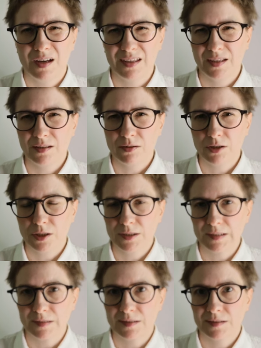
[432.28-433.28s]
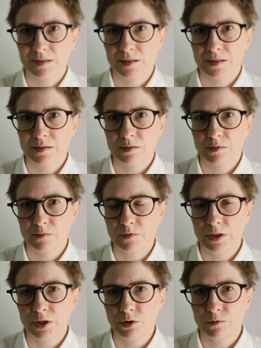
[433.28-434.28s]
I think artists
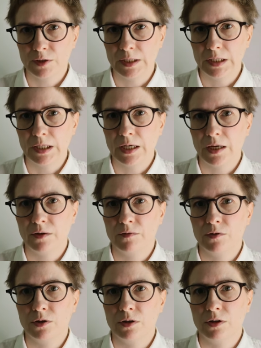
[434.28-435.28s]
very often have